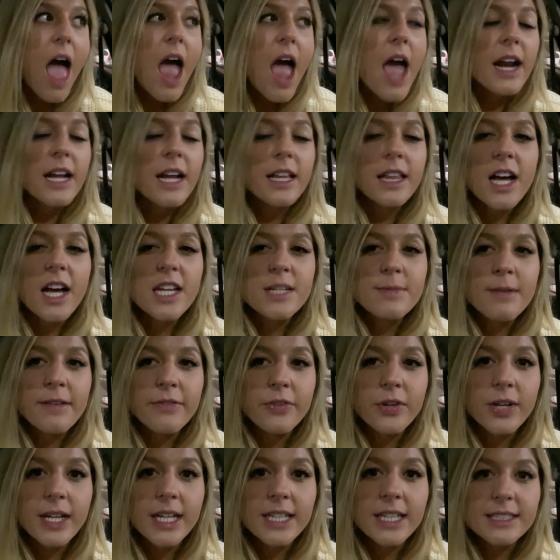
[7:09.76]
I lost my
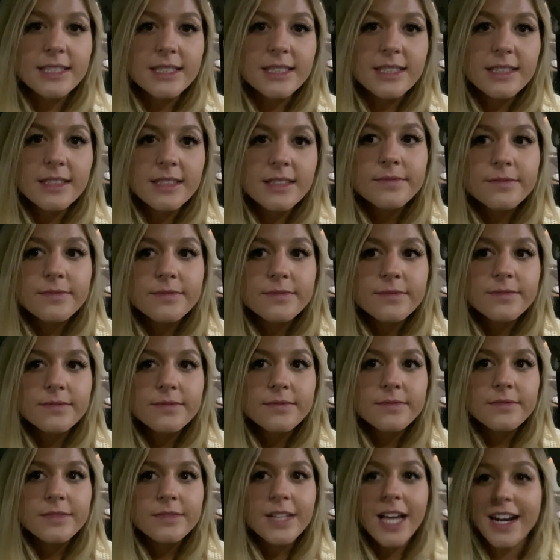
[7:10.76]
voice.
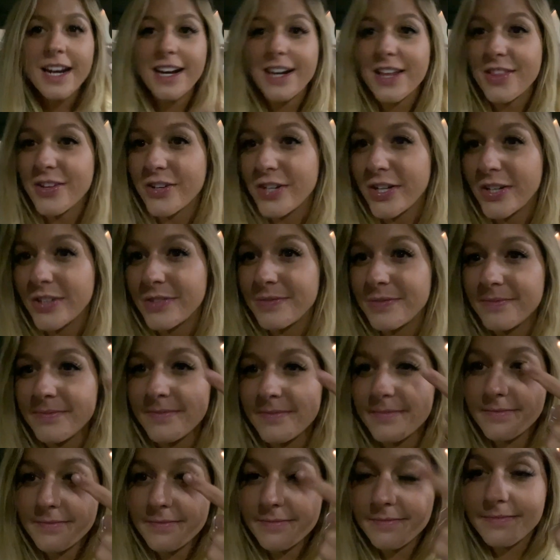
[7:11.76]
On another note,
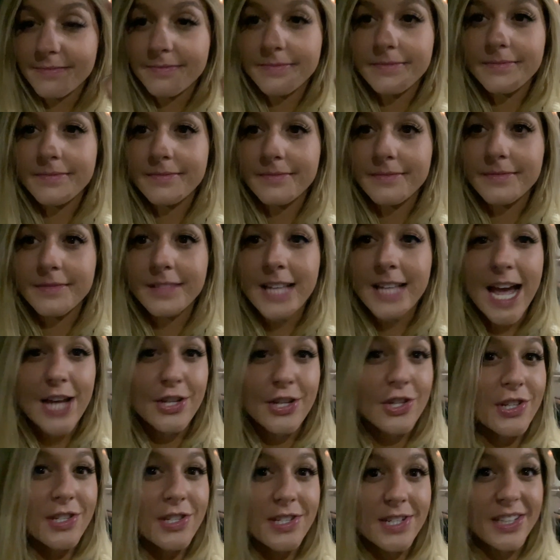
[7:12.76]

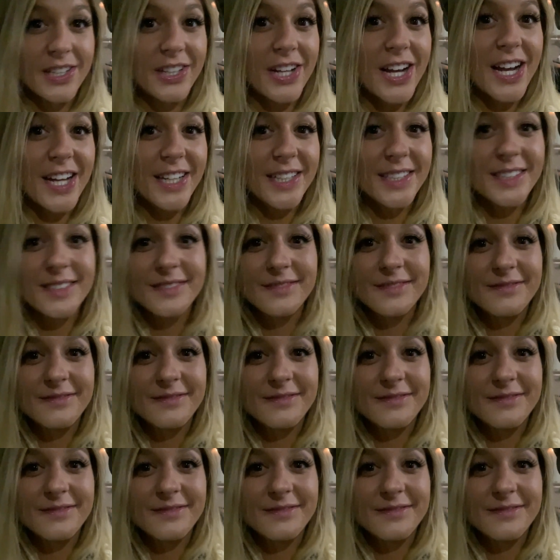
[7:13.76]
lash is still on.